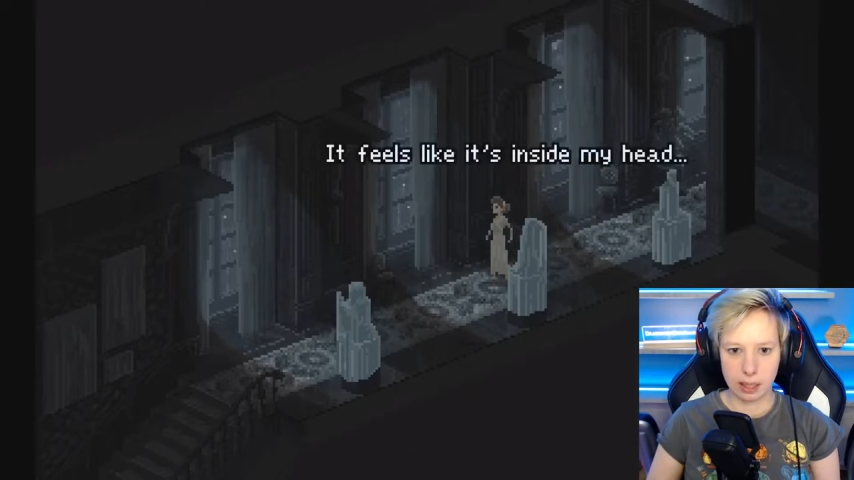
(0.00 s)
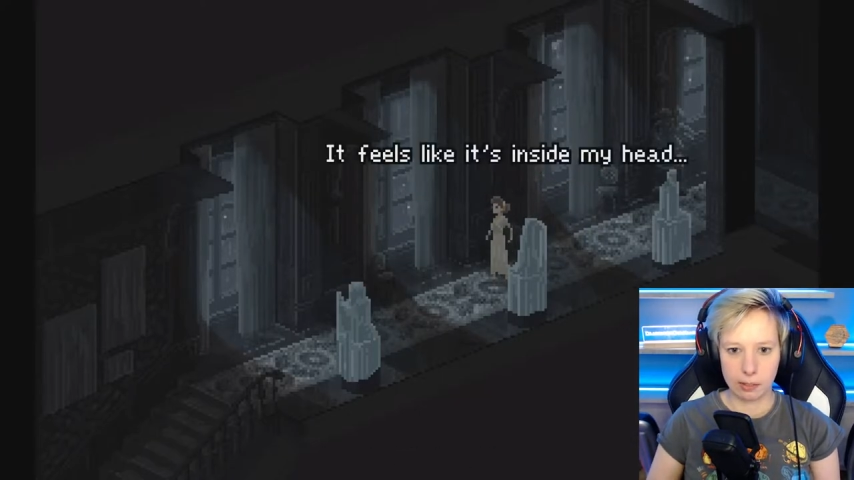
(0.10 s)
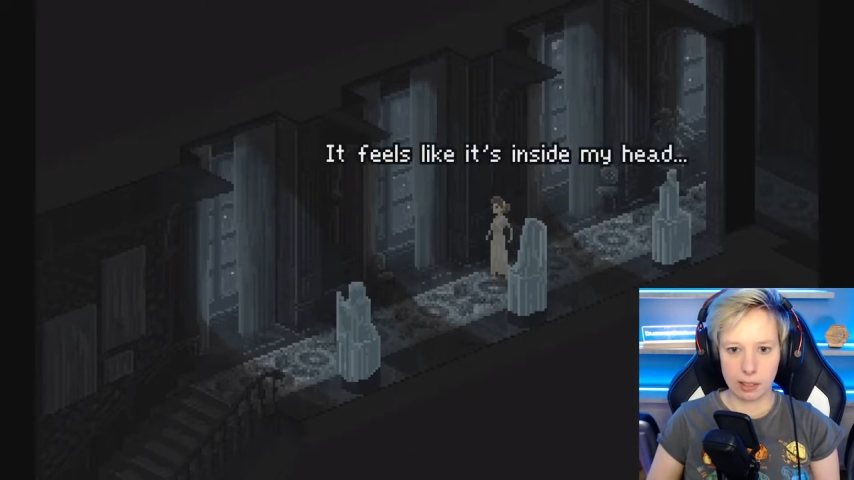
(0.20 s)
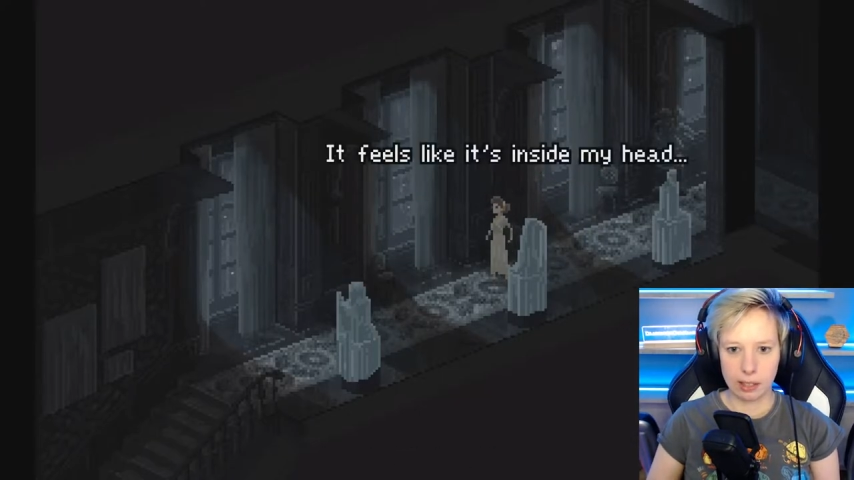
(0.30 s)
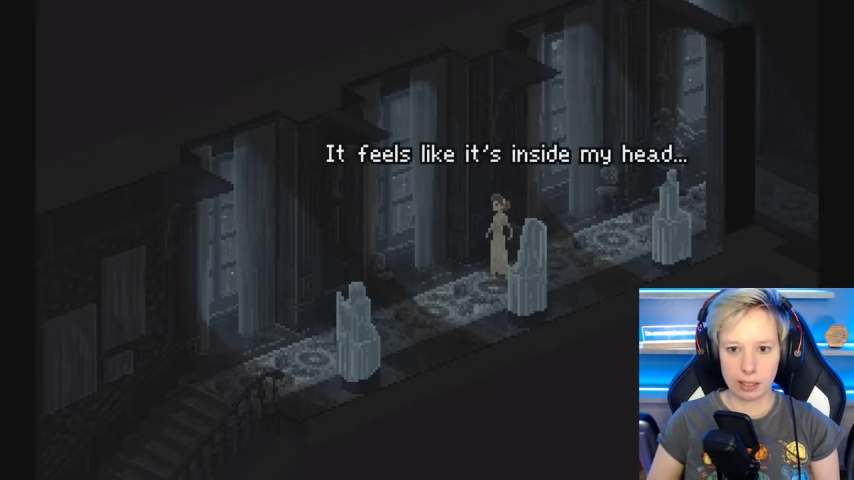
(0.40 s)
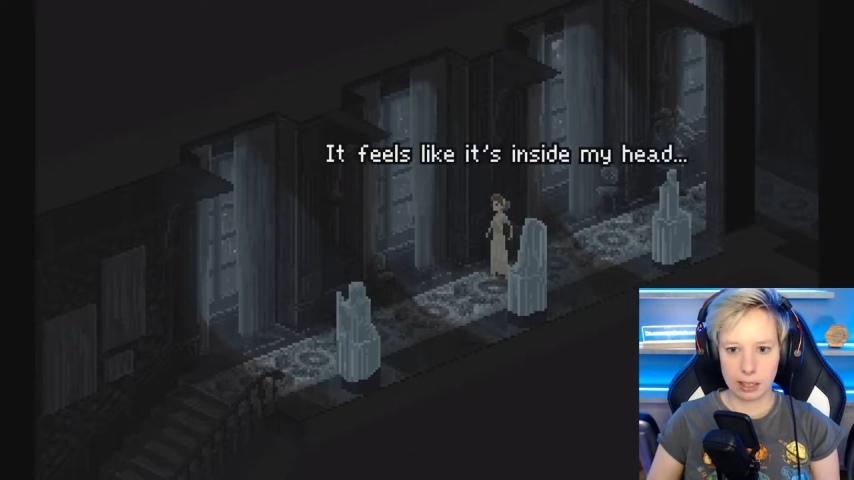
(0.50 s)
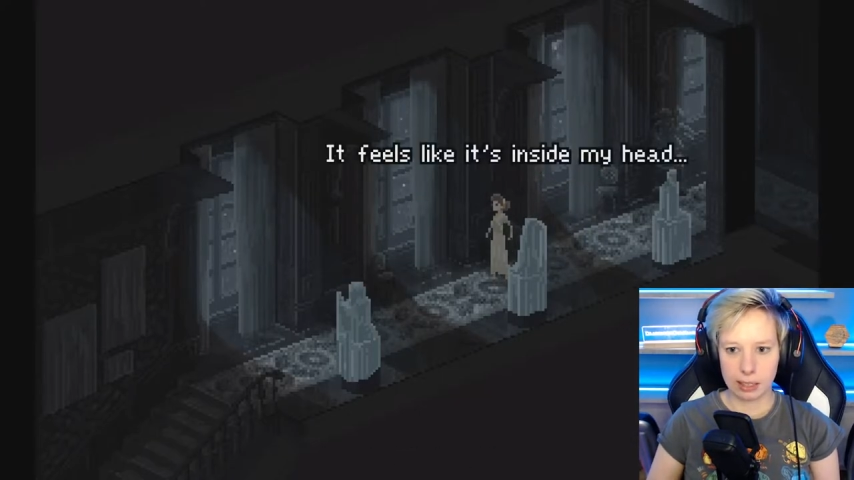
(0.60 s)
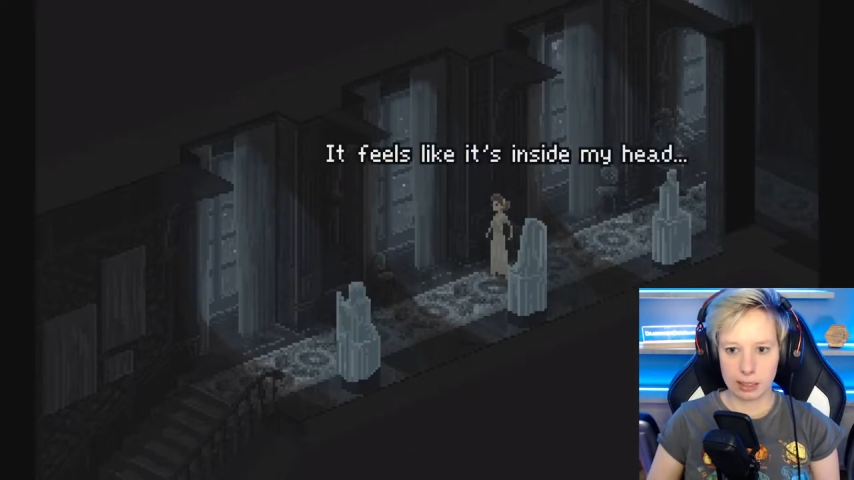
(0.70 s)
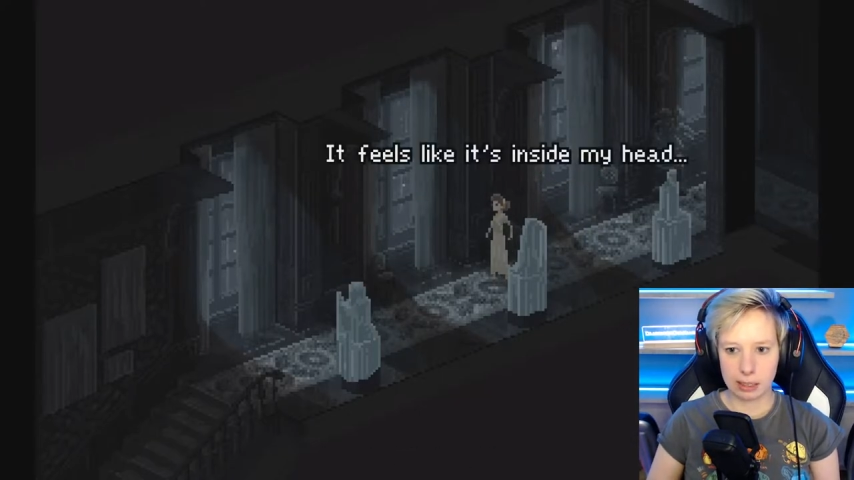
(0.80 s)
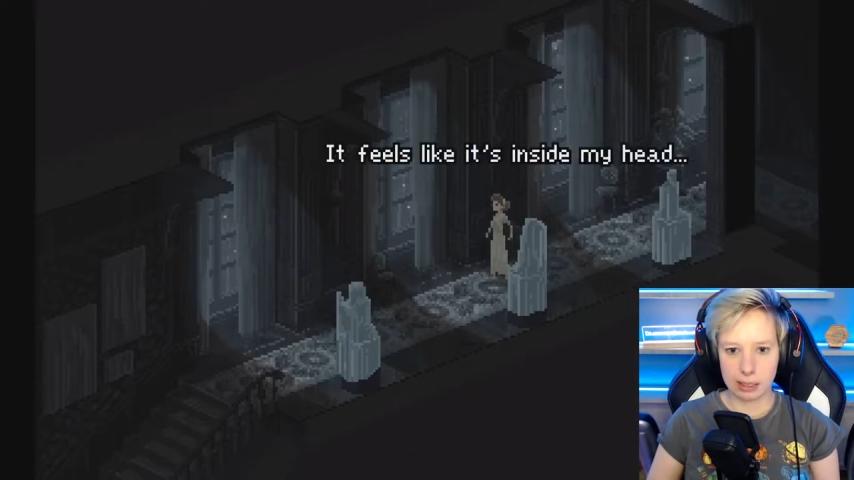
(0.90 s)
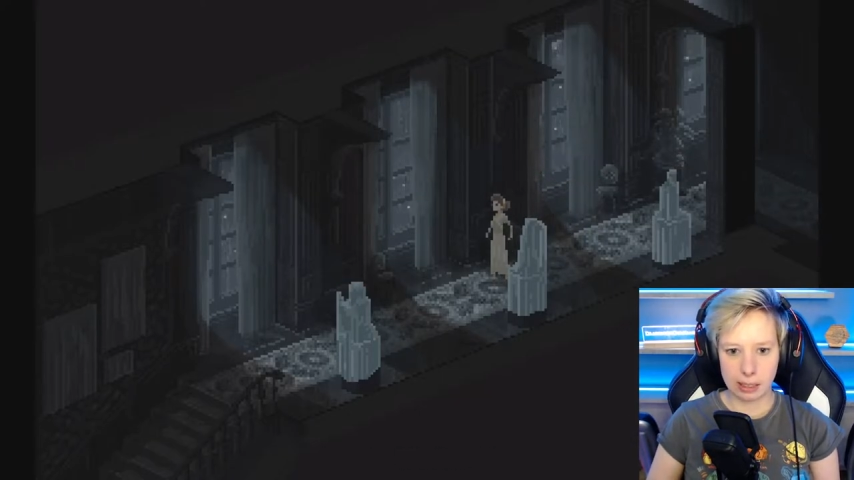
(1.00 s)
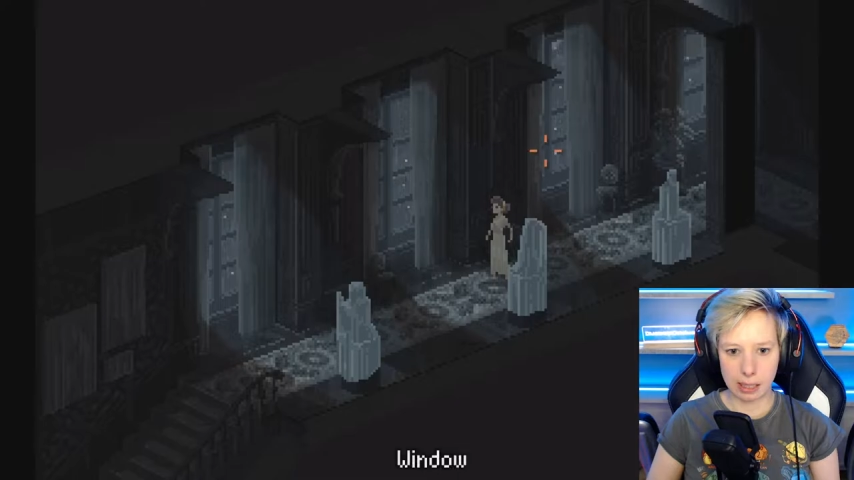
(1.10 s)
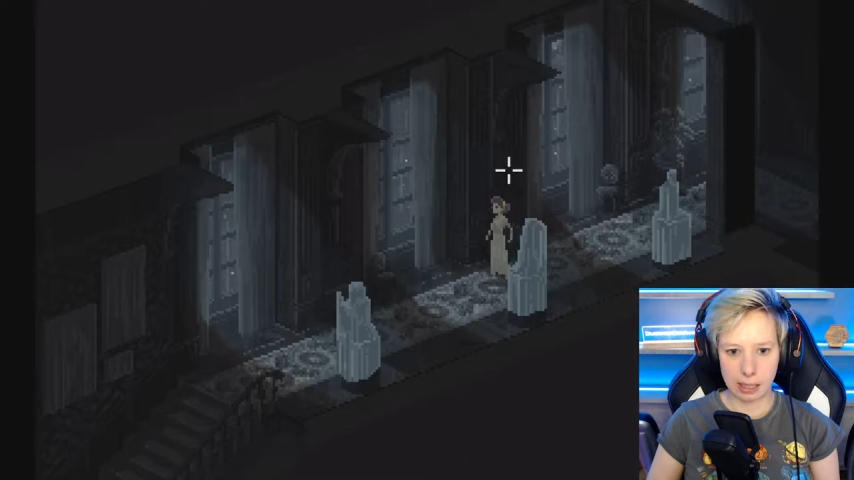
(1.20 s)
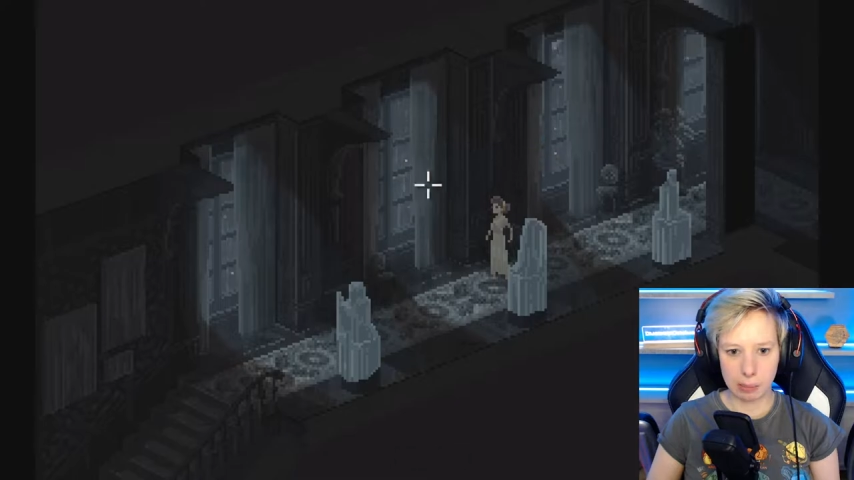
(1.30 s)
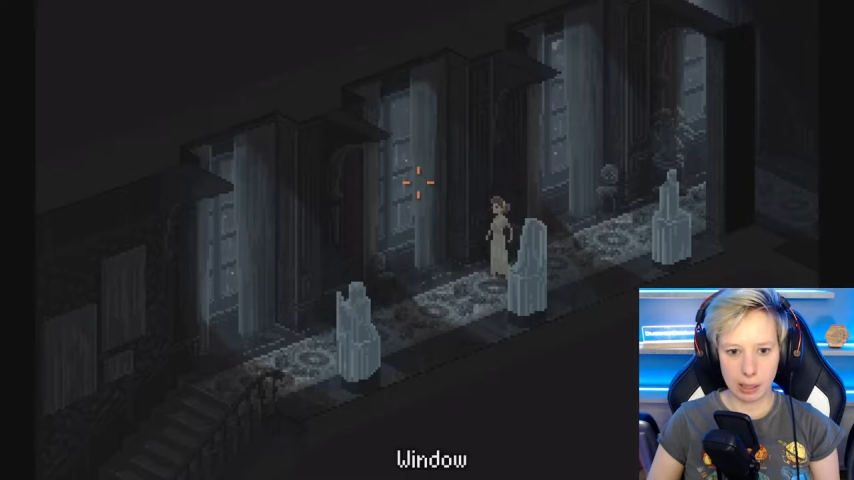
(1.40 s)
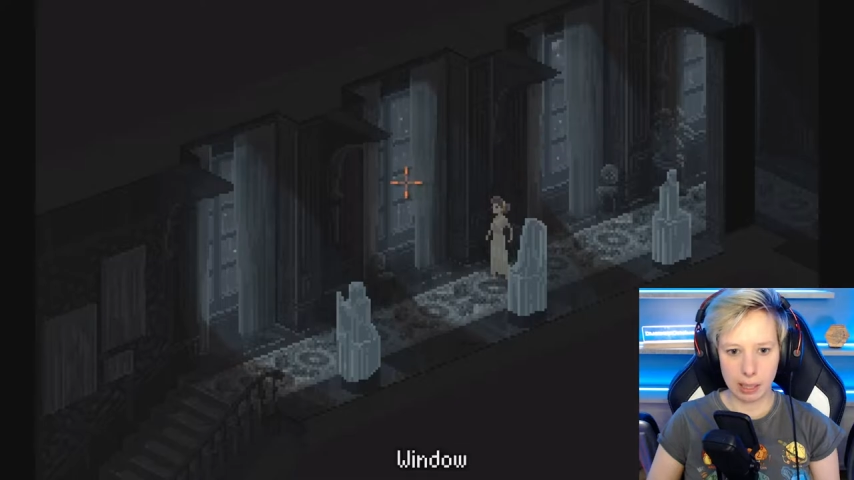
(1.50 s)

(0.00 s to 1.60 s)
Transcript: It feels like it's inside my